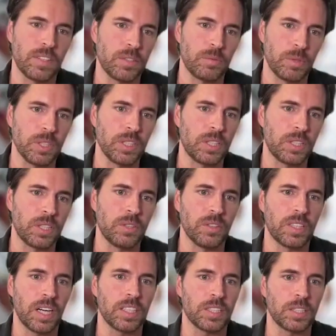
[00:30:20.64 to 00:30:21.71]
is a really
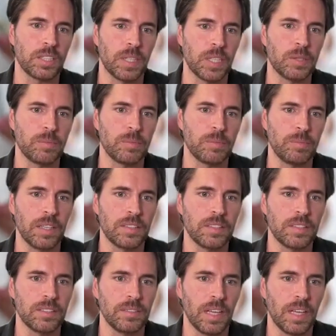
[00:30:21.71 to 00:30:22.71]
cool customer experience.